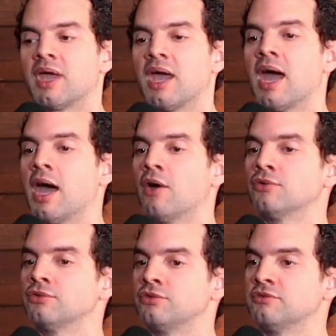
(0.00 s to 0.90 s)
how
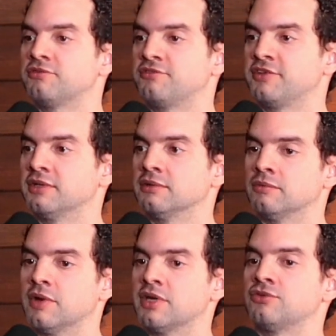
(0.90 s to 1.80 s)
do you feel?
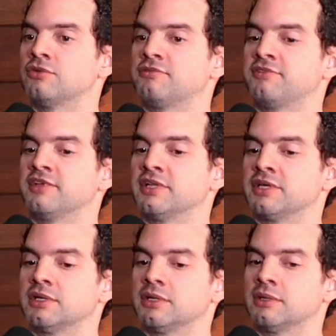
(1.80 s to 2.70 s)
What is your feeling